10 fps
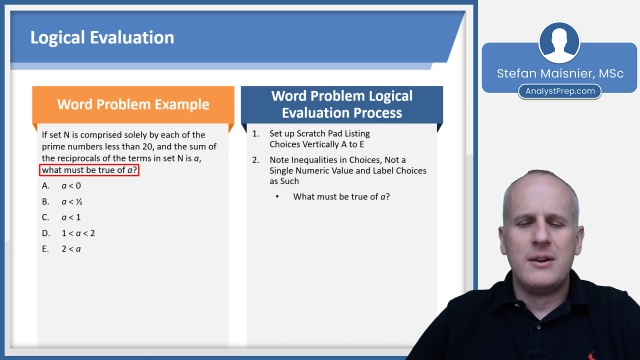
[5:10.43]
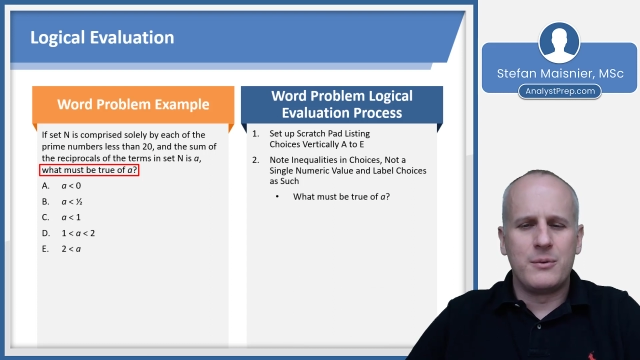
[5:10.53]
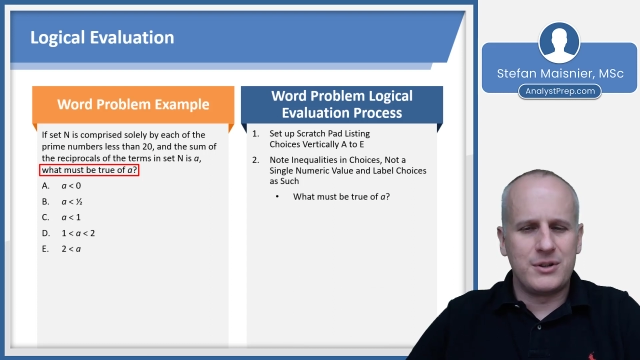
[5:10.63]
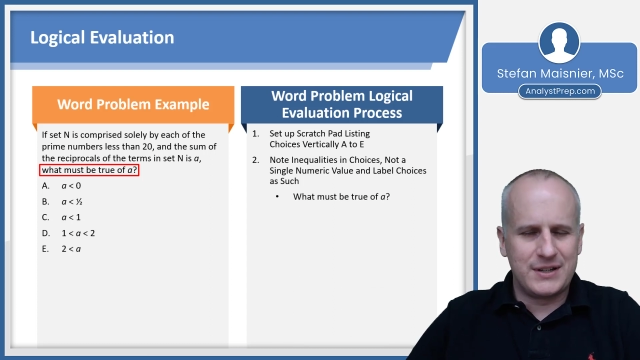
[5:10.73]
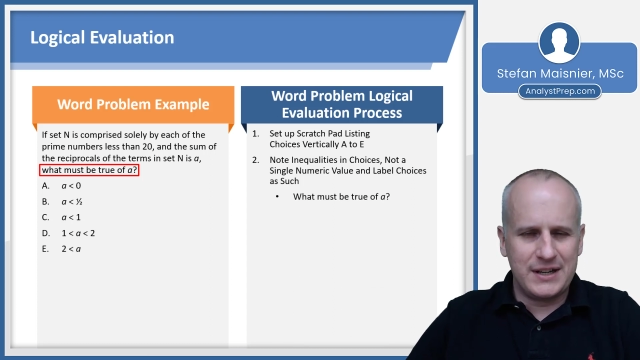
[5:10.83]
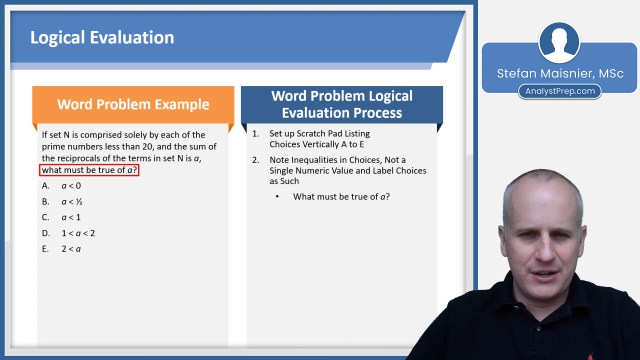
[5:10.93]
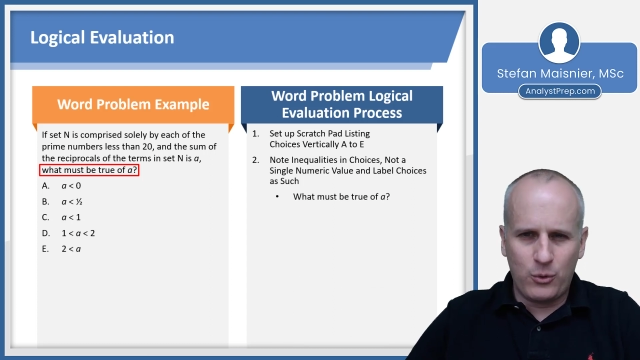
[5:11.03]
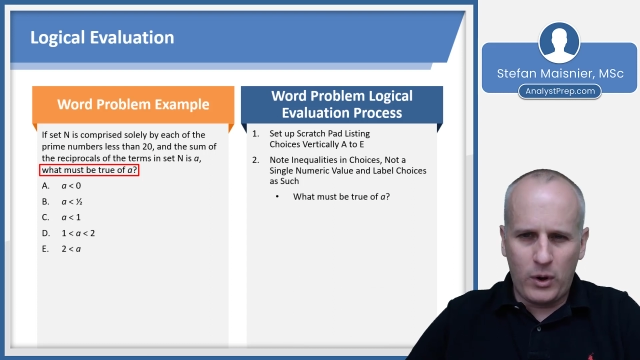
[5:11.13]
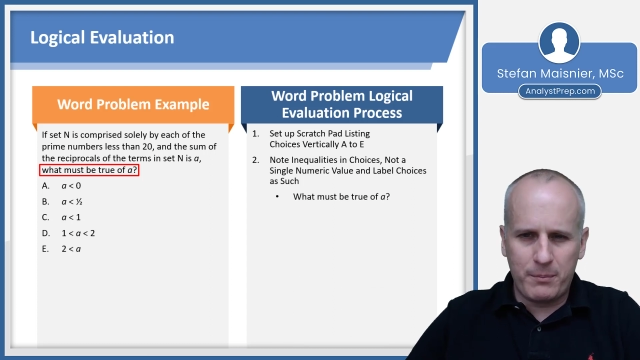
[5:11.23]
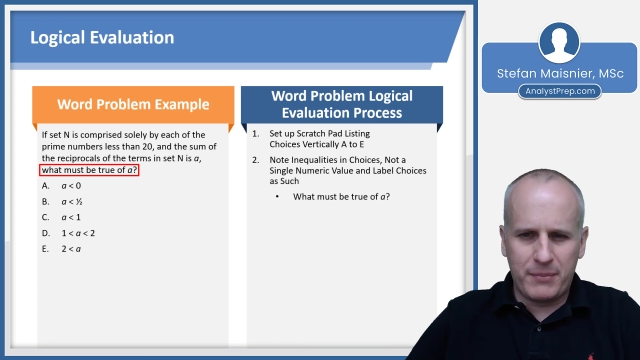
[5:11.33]
We just need to know
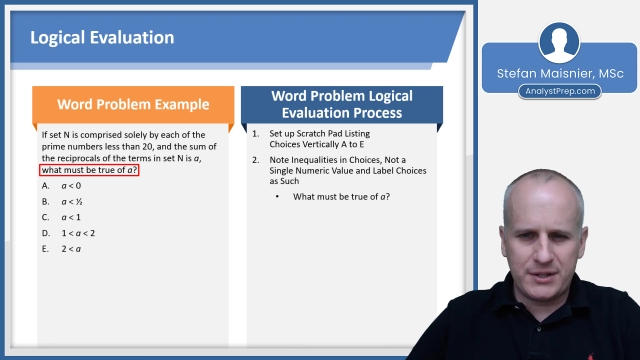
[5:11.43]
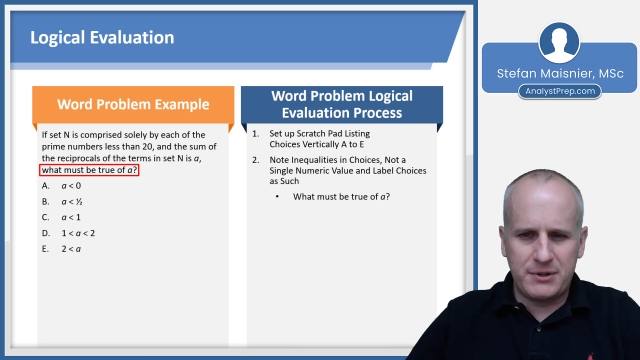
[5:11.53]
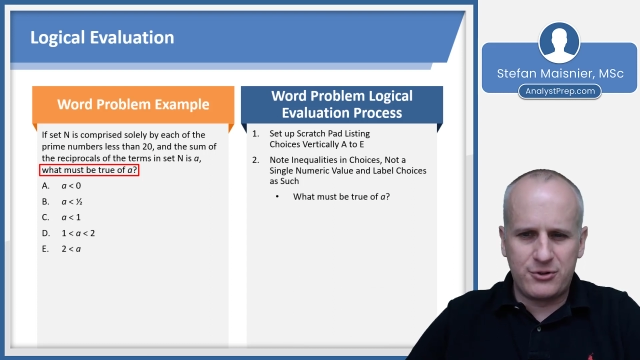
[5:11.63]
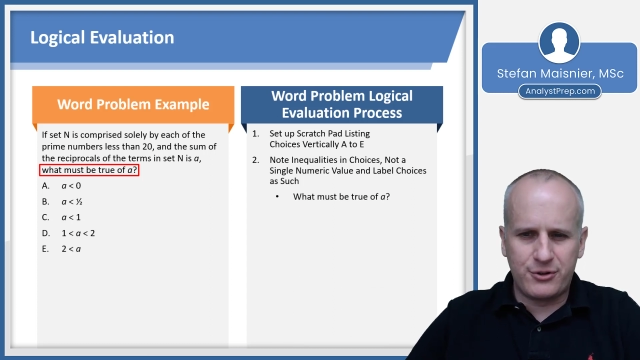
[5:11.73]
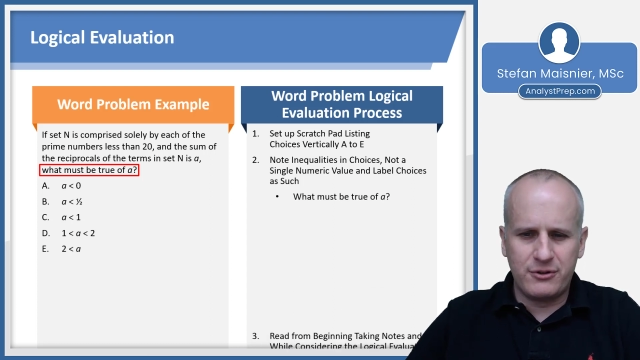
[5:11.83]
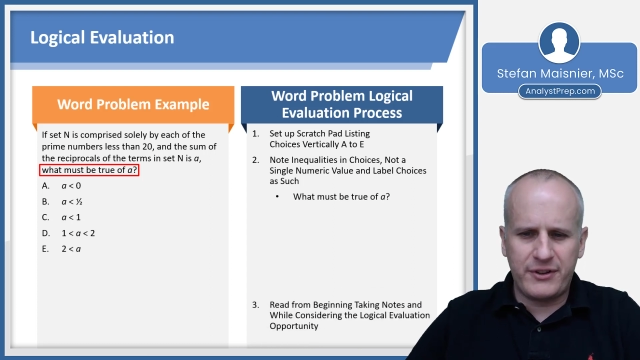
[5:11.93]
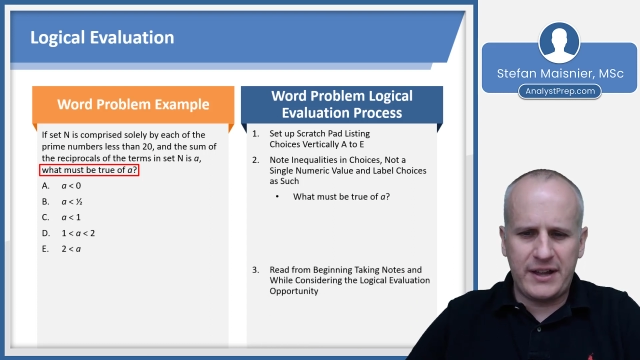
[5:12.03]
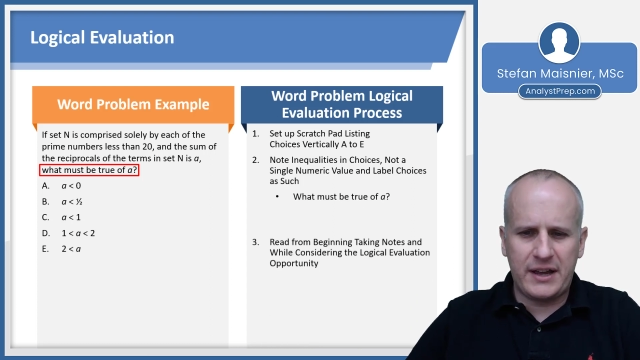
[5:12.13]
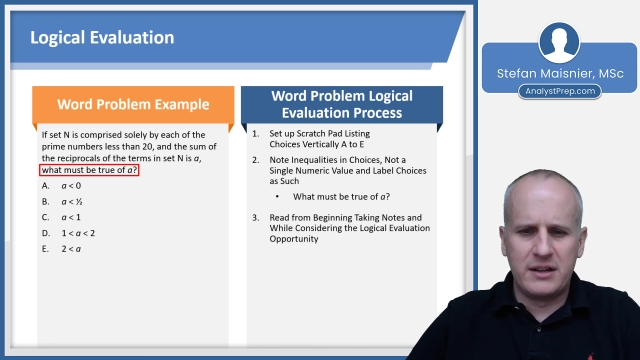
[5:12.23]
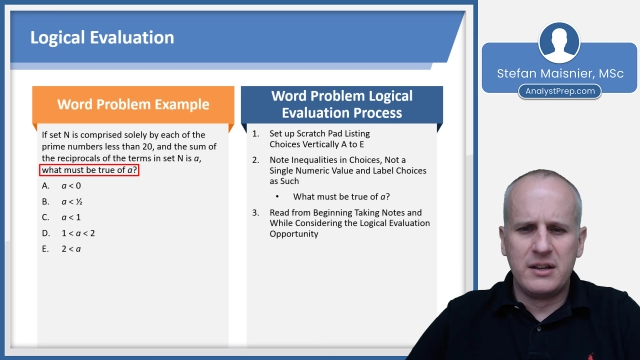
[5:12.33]
what must be true of
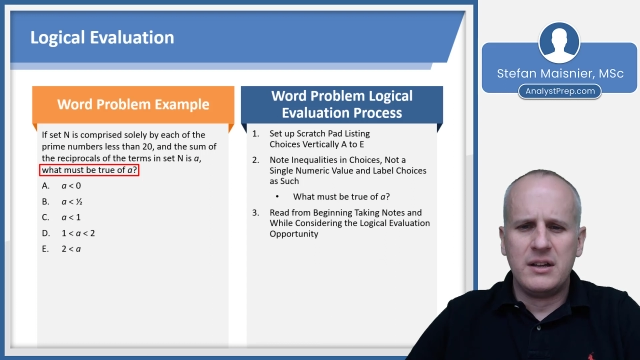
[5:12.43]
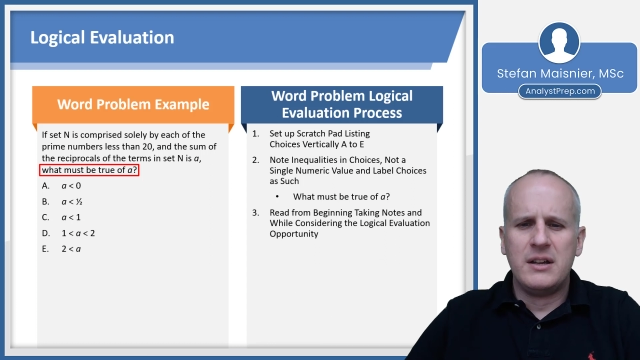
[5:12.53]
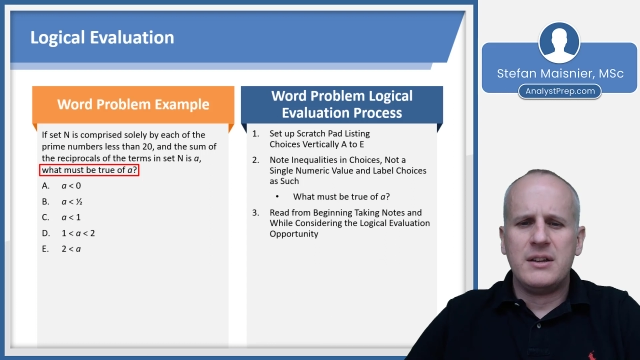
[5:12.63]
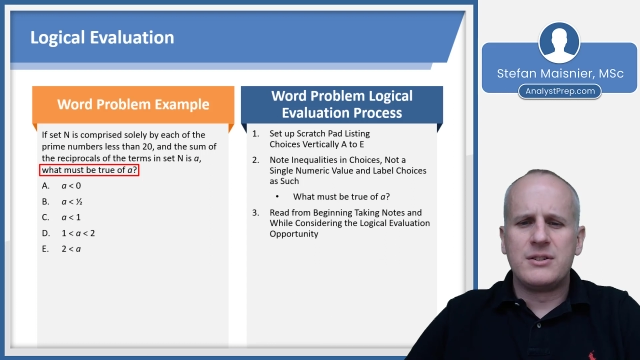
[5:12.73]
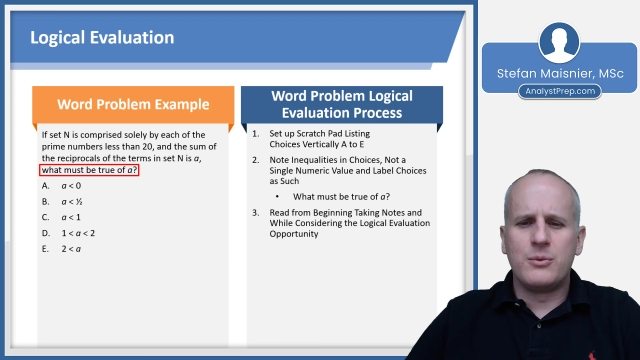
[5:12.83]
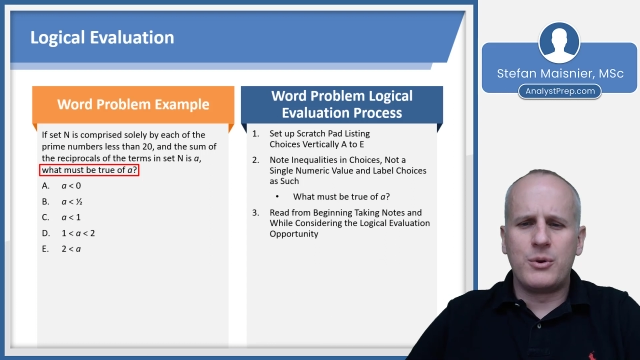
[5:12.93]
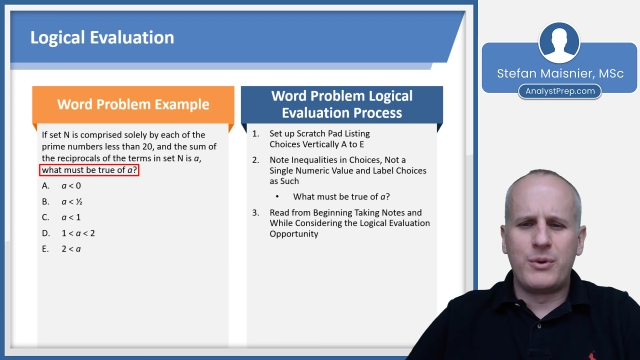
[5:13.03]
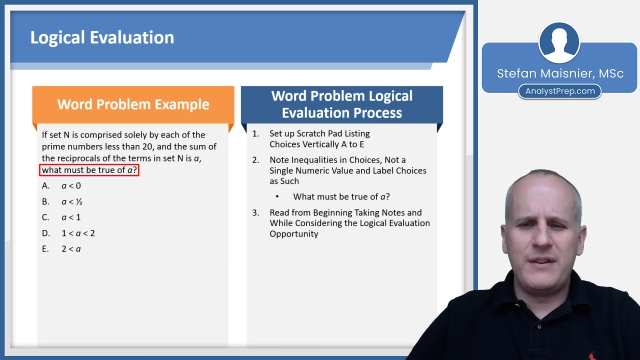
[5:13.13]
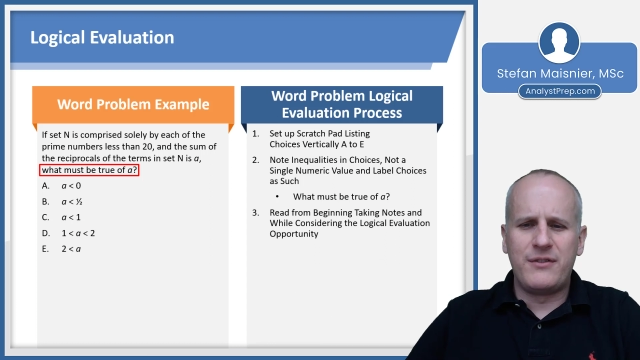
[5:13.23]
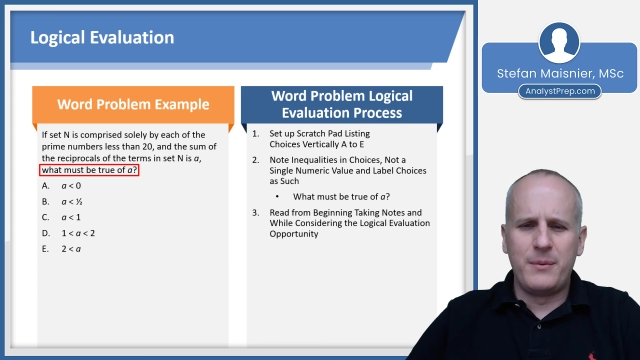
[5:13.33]
A. So we
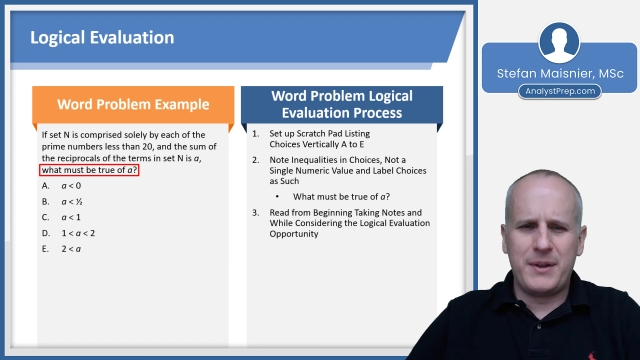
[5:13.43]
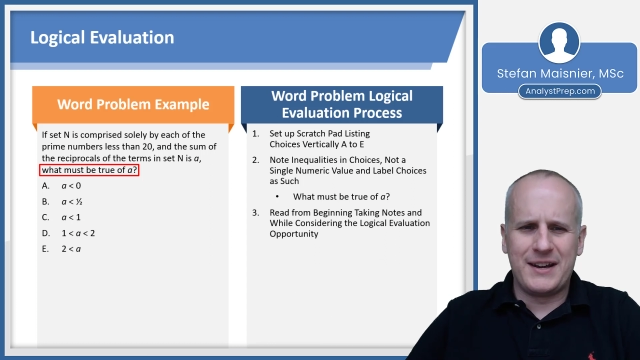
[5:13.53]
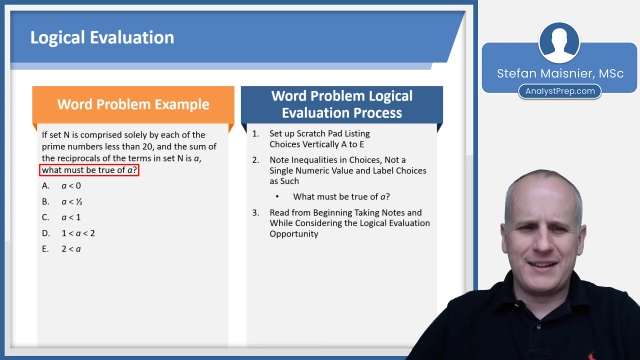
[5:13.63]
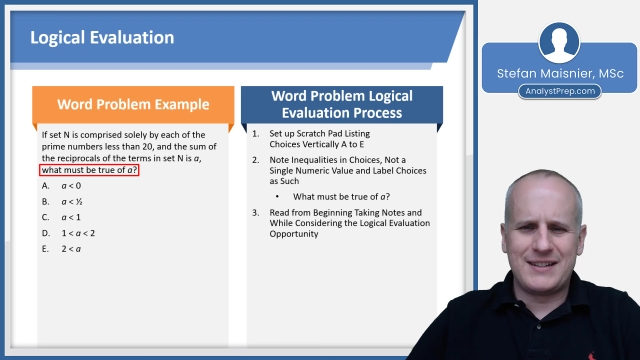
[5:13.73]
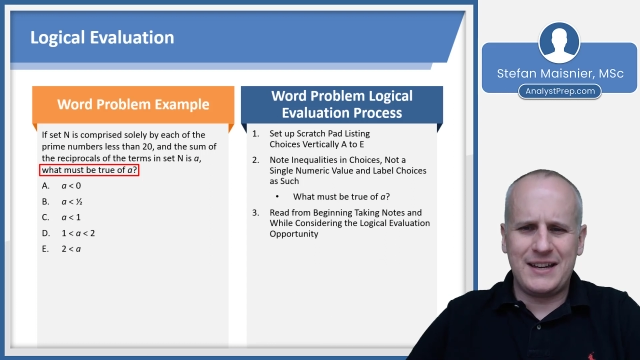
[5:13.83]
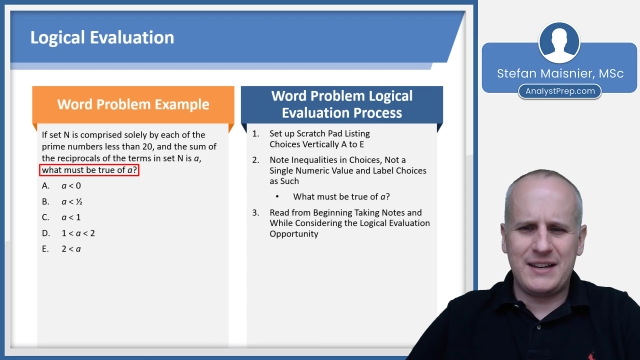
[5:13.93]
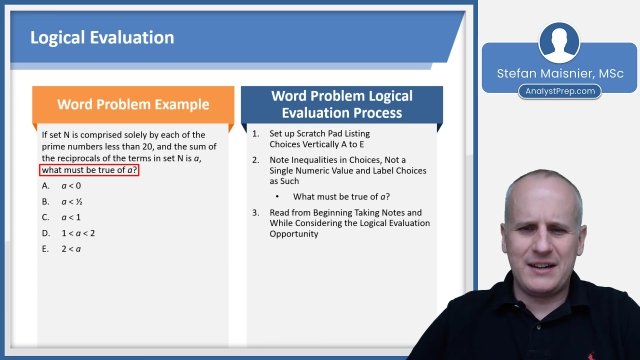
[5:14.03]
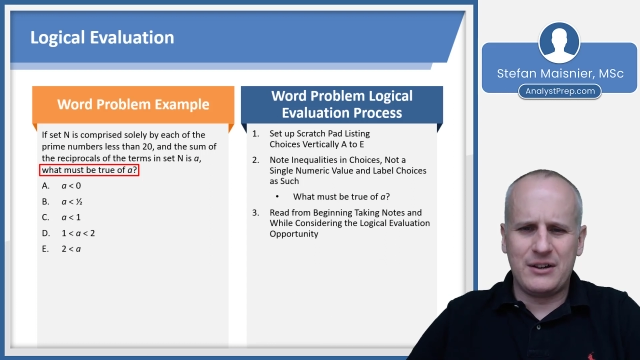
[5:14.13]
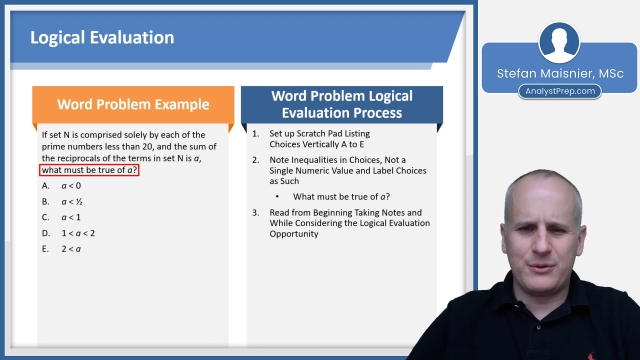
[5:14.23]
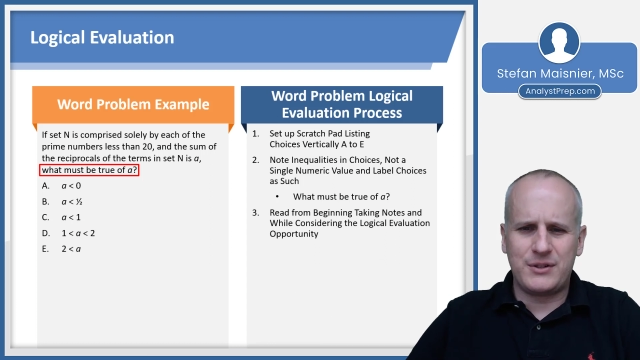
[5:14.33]
read from the beginning, taking
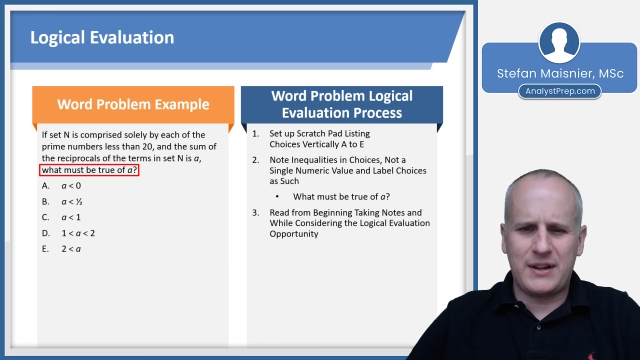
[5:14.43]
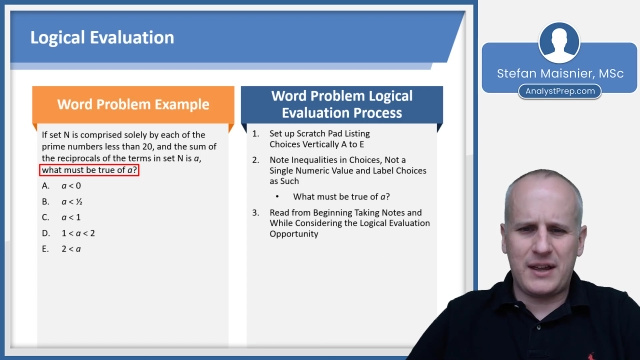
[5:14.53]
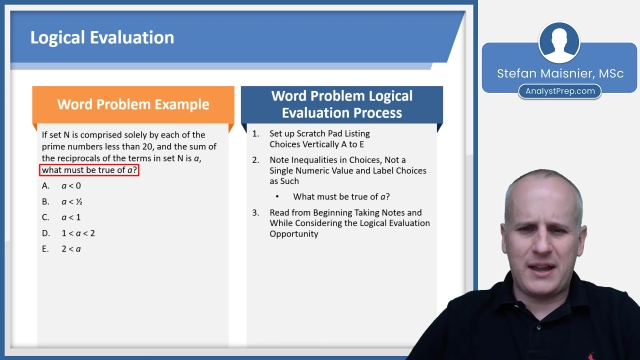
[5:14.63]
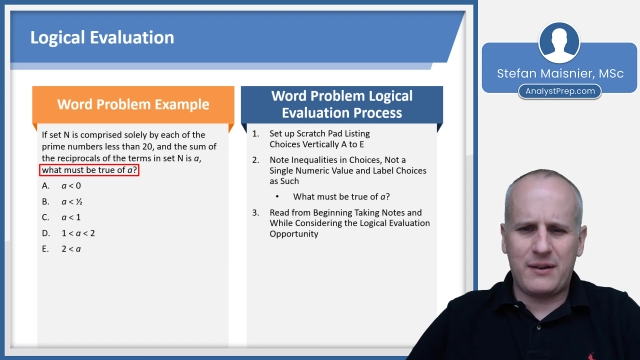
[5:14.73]
notes,